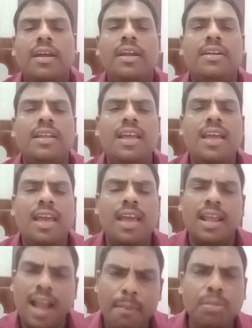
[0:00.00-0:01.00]
It
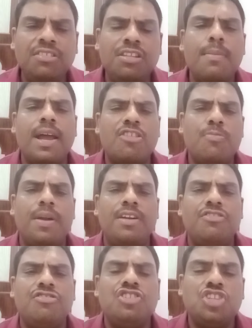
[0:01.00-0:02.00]
enables the
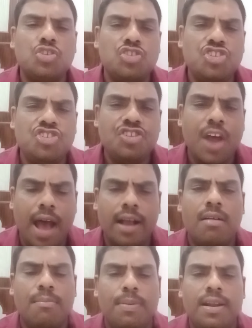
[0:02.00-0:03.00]
management to
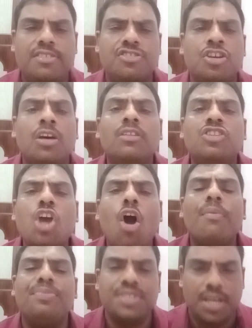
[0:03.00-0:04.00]
accomplish the
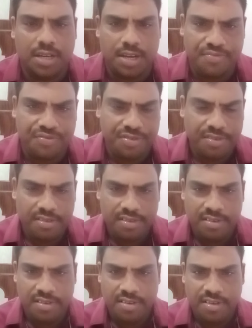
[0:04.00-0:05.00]
objective
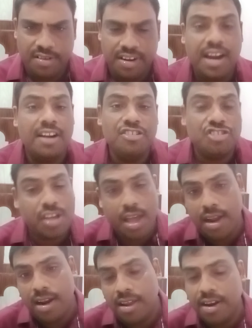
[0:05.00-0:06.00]
regarding
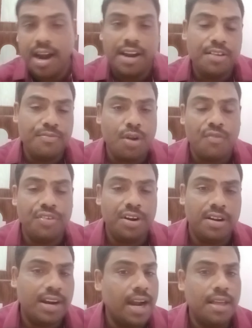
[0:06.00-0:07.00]
sale, regarding
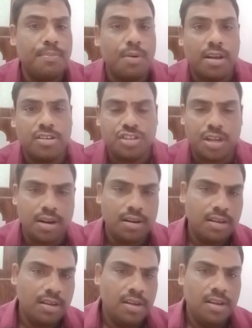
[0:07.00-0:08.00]
profit, regarding production,
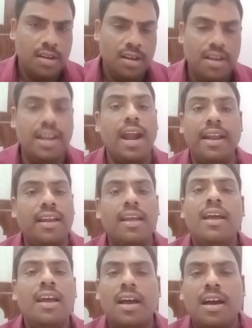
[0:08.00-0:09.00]

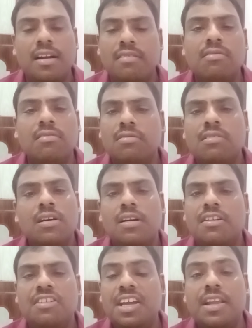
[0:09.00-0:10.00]
regarding
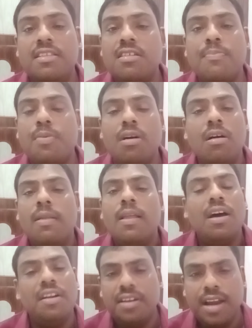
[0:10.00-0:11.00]
decrease of,
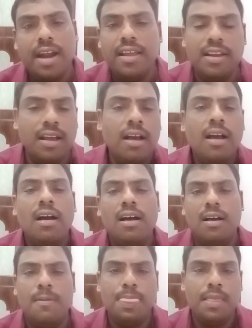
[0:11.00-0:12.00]
regarding
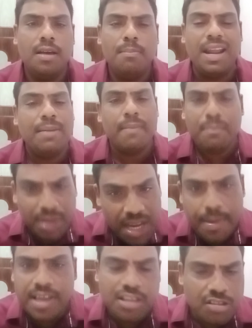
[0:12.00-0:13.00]

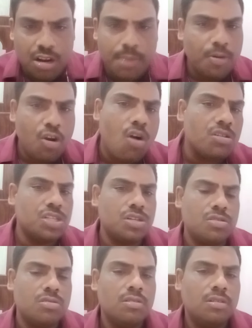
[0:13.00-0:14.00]
minimization of cost.